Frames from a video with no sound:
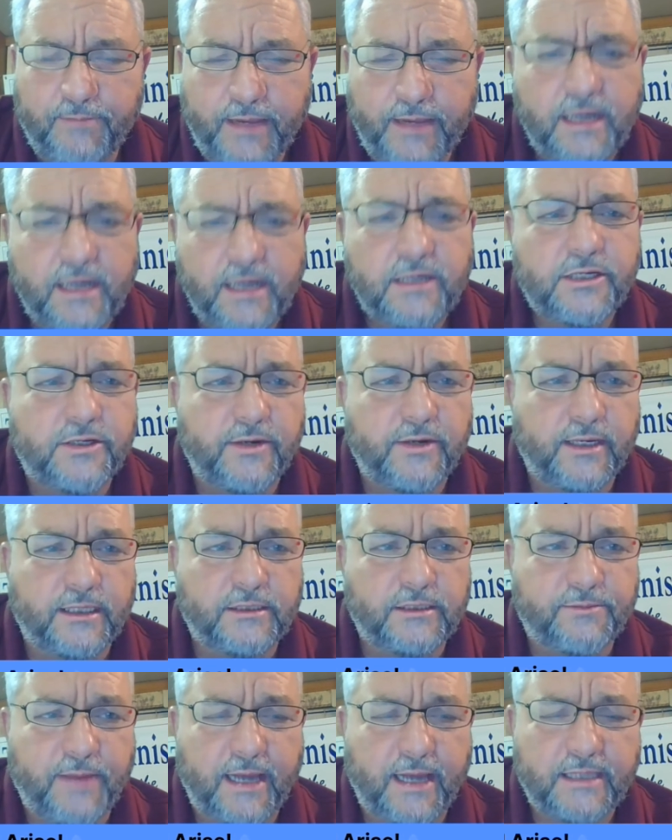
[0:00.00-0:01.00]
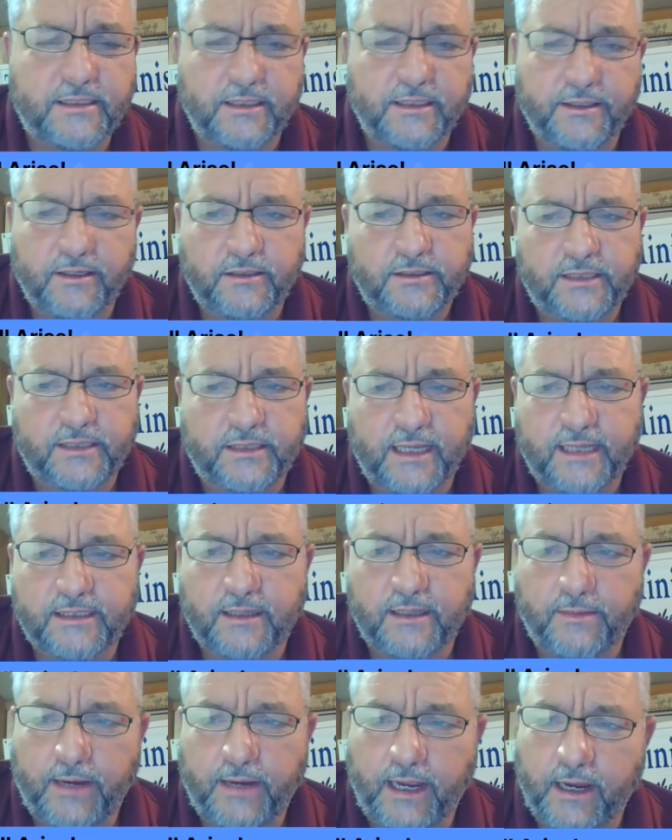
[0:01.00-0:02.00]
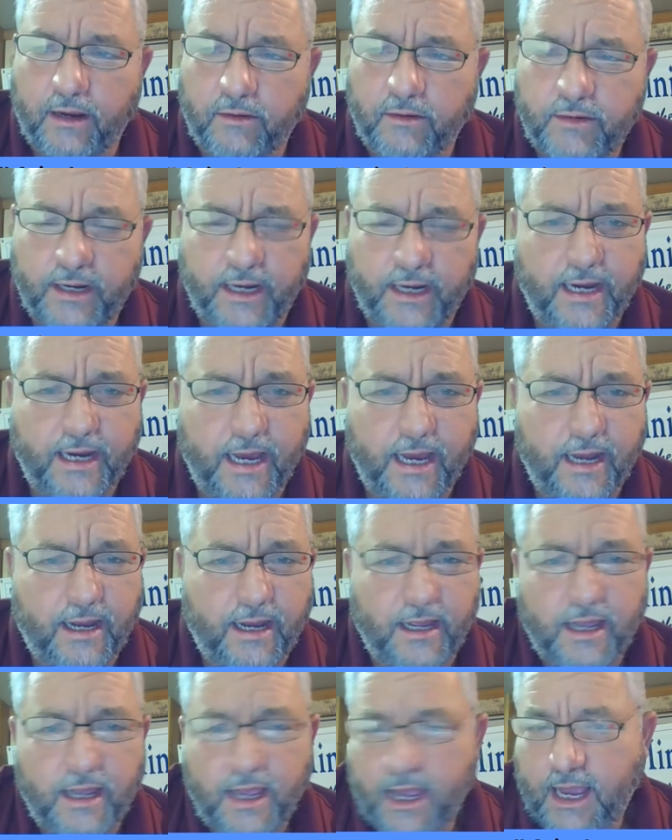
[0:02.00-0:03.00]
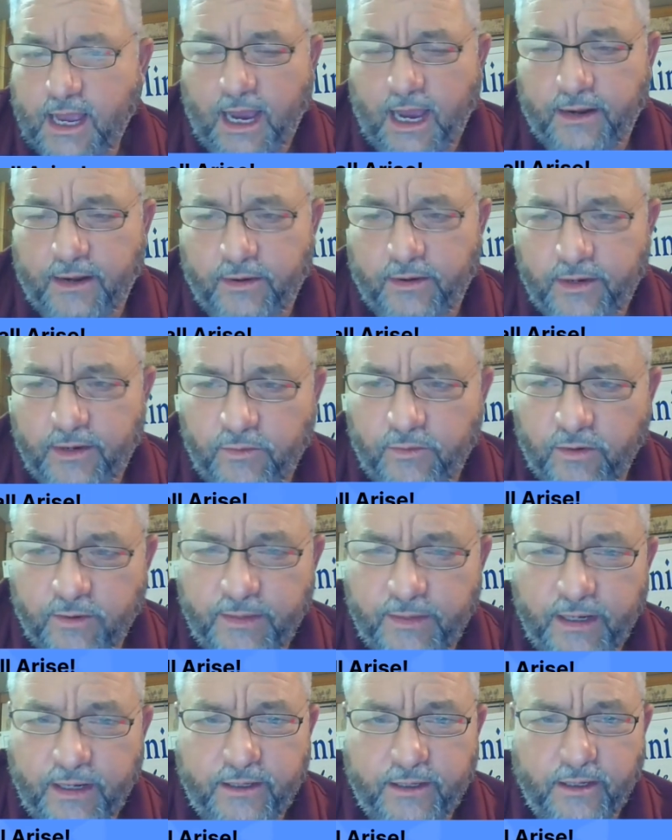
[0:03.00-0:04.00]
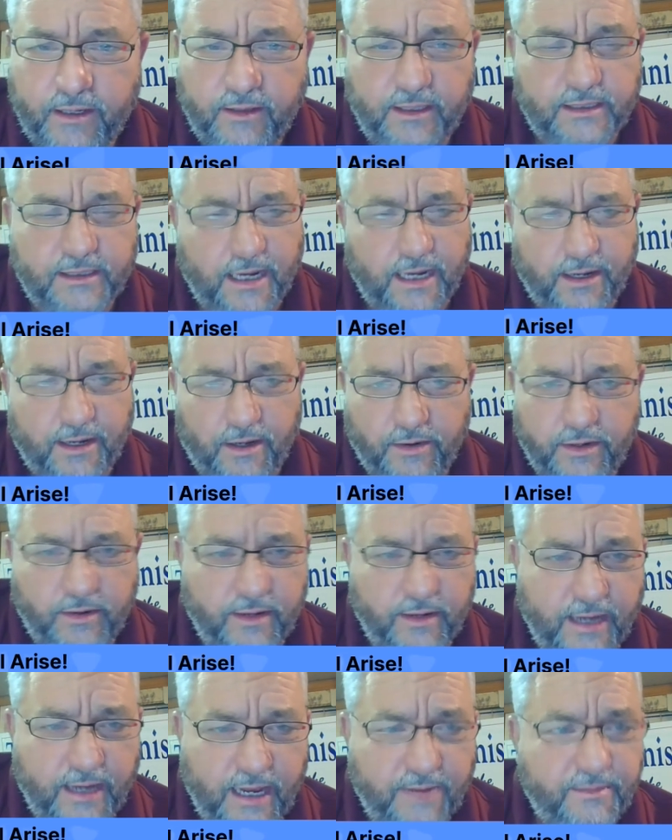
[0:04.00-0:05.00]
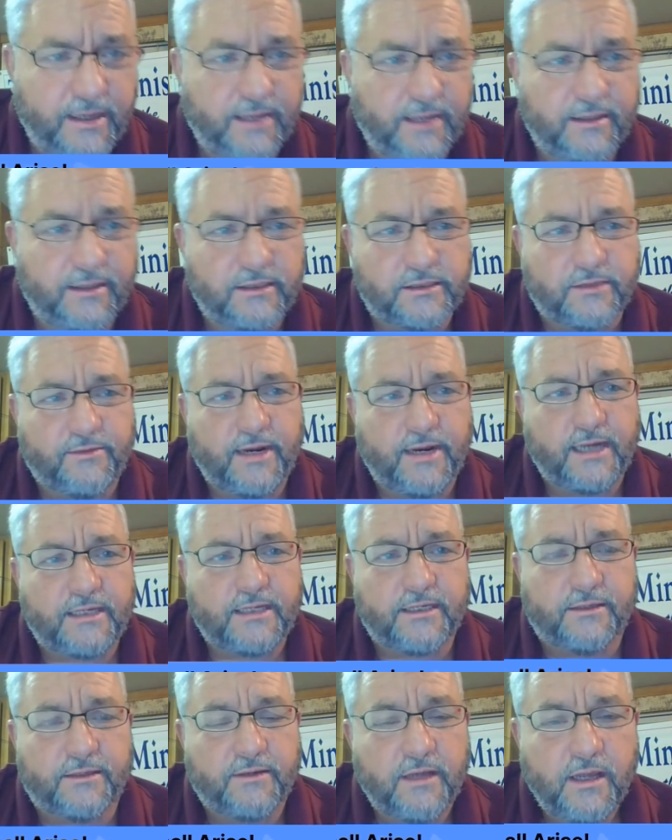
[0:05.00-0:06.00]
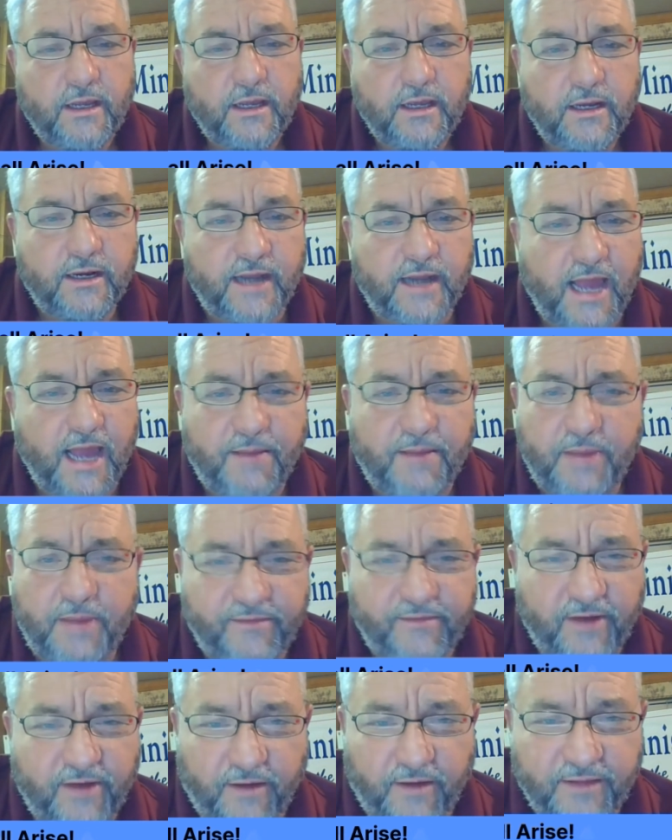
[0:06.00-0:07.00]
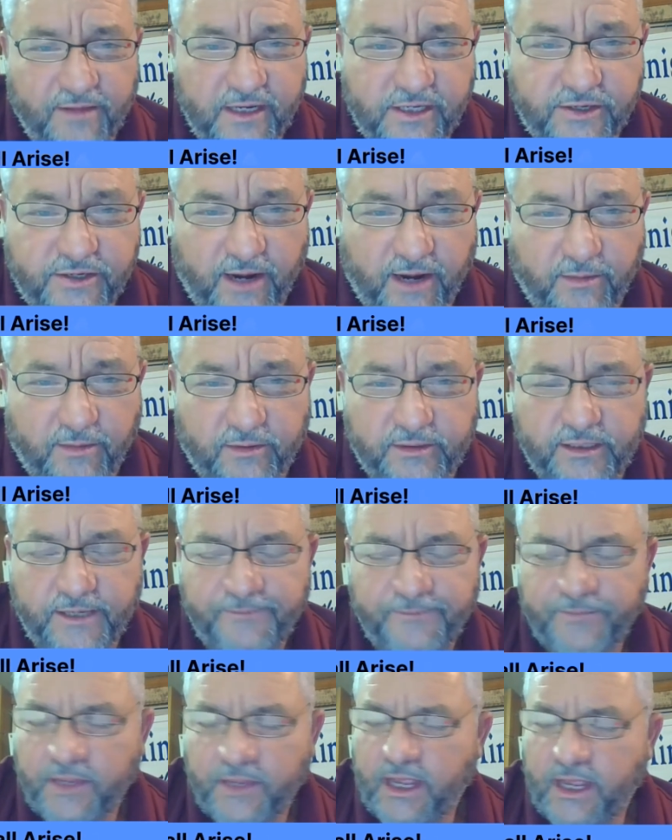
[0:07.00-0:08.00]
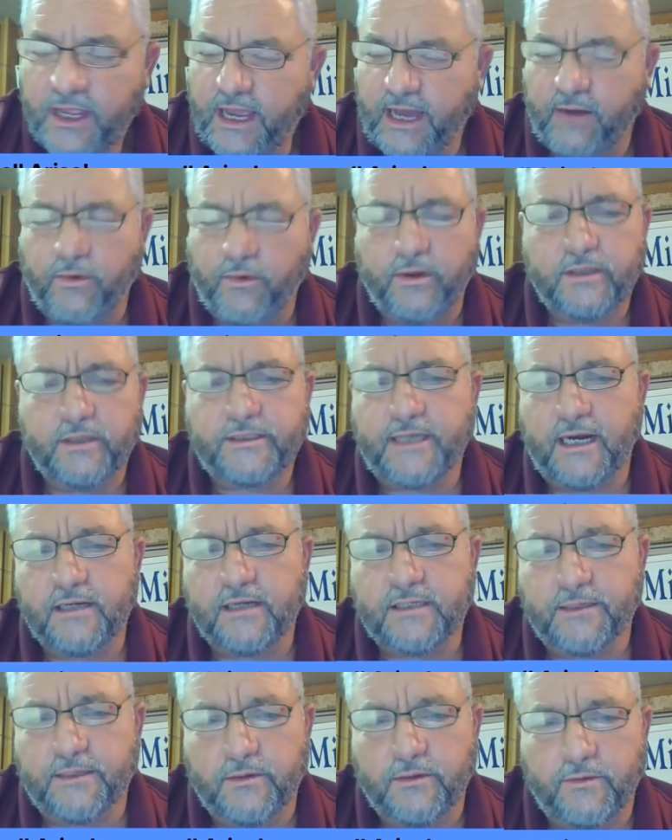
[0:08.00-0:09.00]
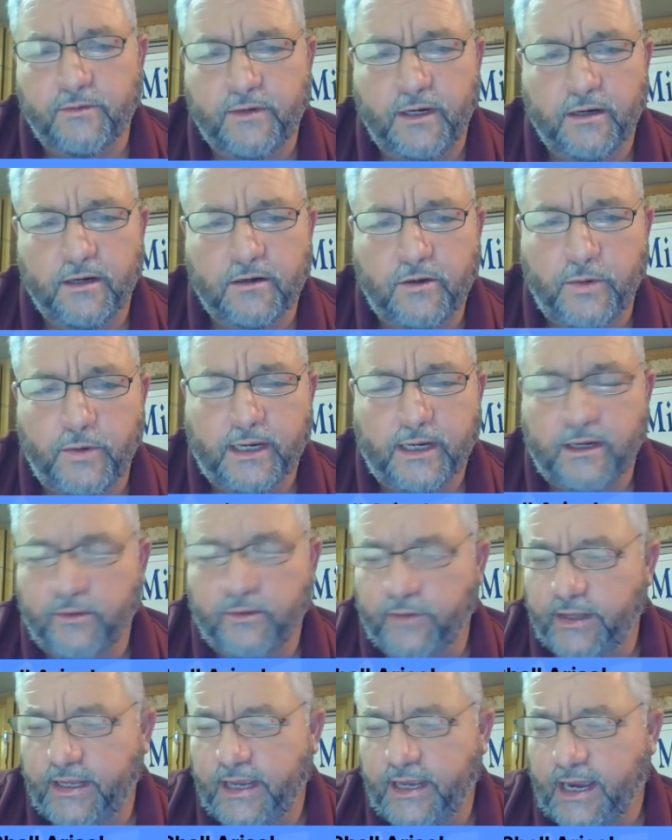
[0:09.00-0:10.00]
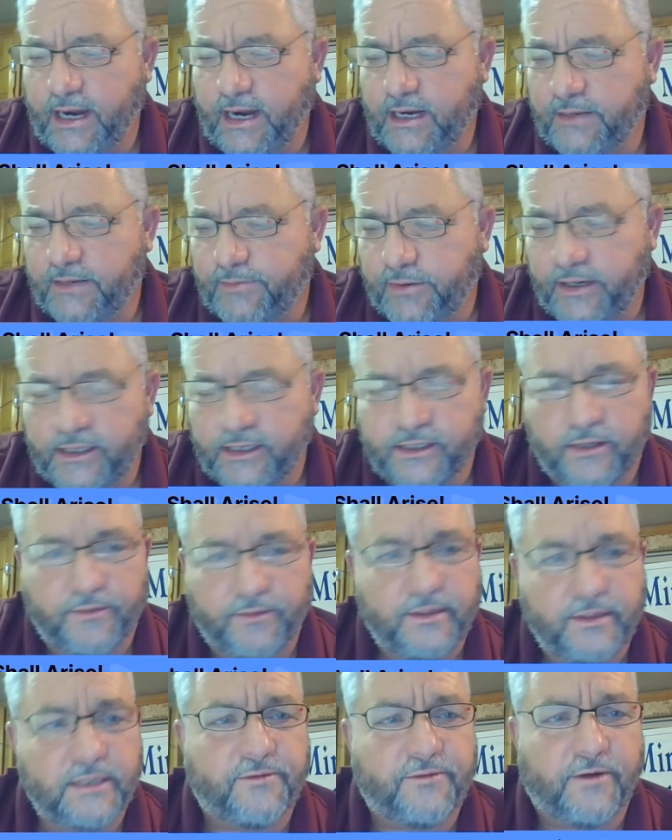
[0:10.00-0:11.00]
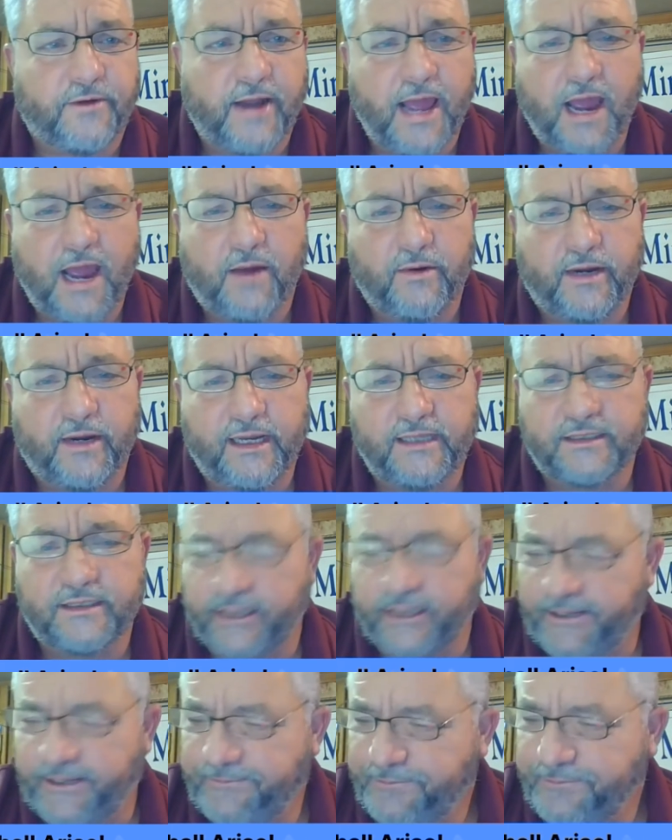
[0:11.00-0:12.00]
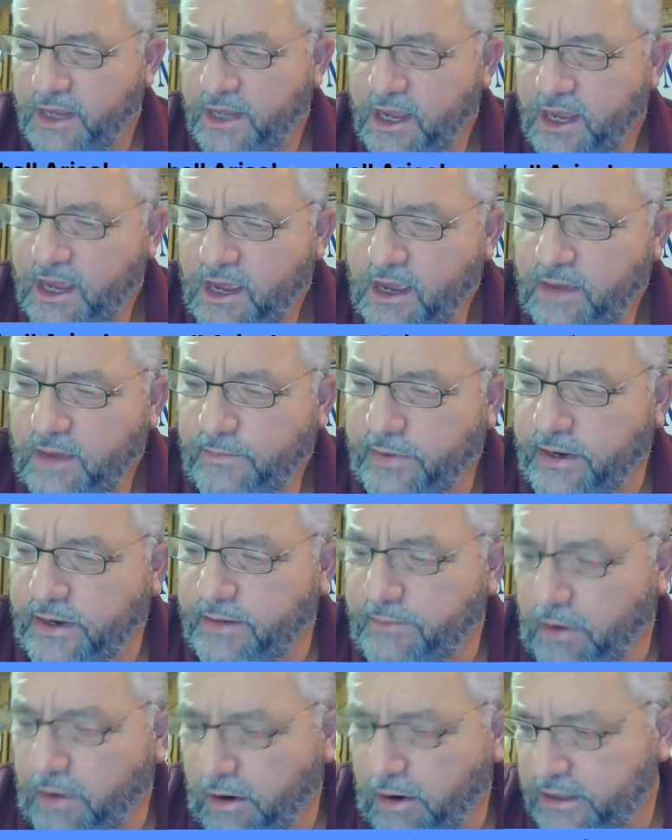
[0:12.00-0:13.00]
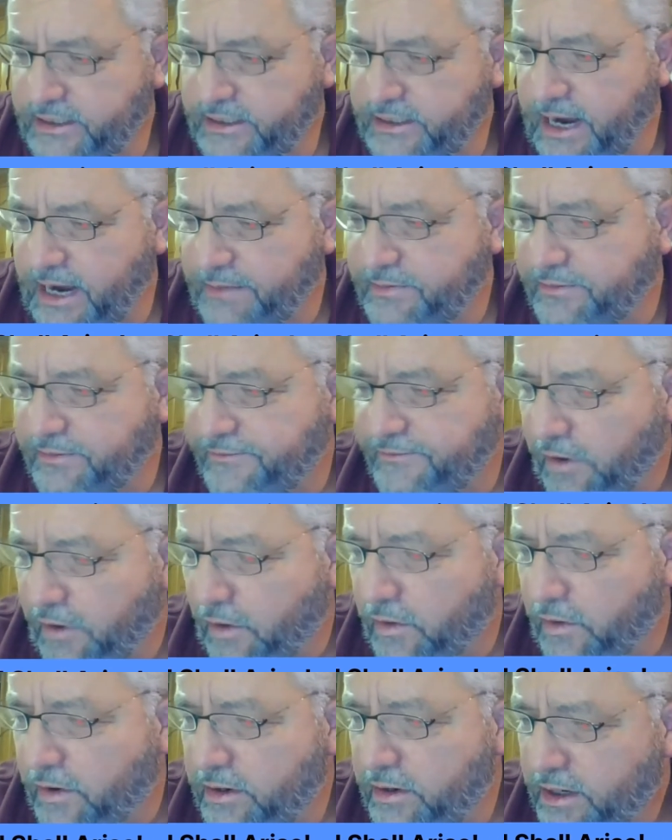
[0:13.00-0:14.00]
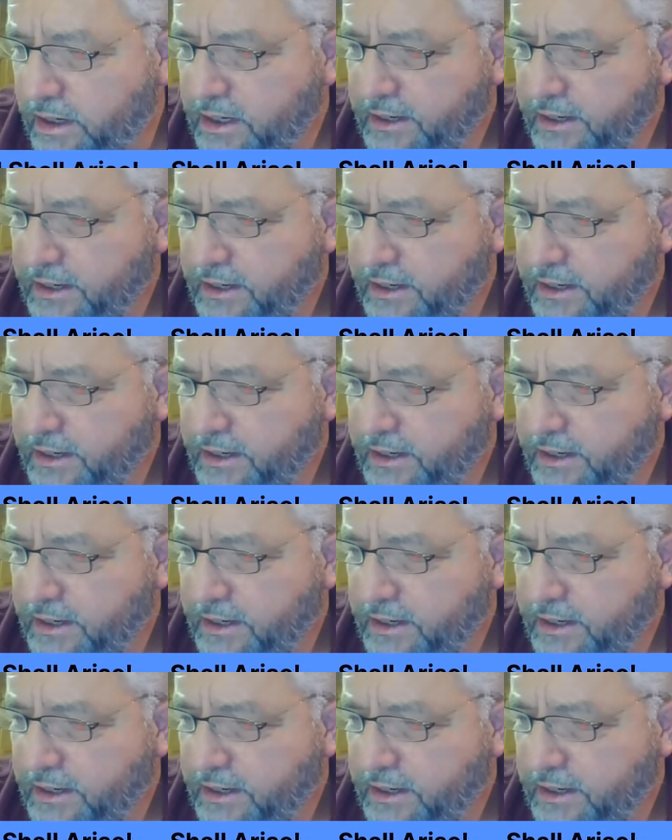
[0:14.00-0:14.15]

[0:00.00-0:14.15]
ministry, especially, there's things I'm like, okay, God, I, I know you wanted me to do this. I know you led me in this direction. Now I'm having all these troubles. And I want to share something real quickly with you. I could preach on this for an hour easily. But in Mark chapter 4,